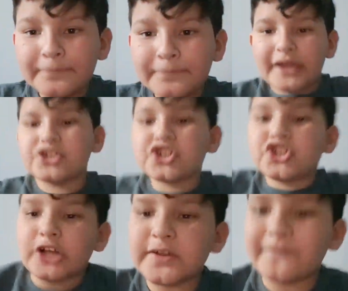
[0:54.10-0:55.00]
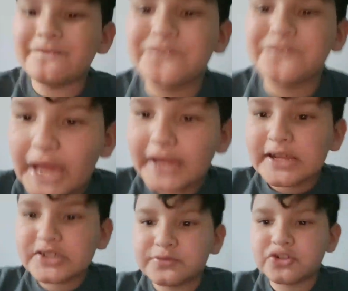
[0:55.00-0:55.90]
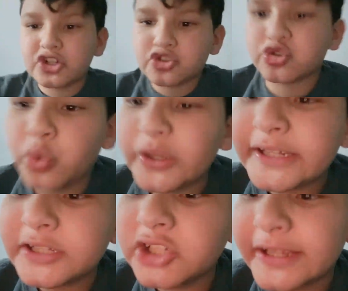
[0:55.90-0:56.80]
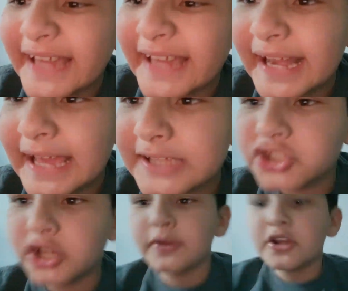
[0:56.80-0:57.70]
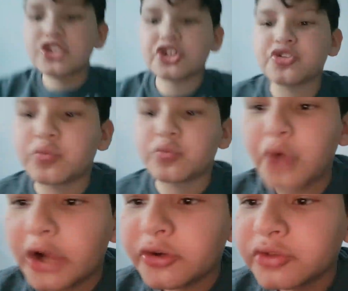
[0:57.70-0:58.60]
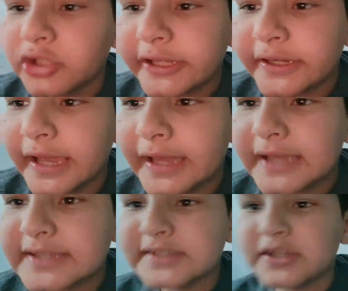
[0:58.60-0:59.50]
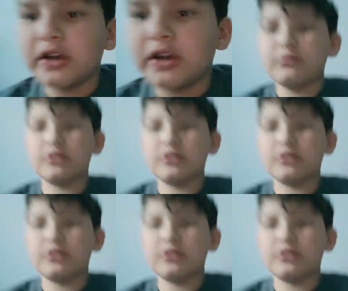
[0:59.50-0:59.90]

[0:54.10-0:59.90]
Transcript: And shut your fat ass up. Shut your Tweety looking head ass up. Shut your Ronald looking head ass up.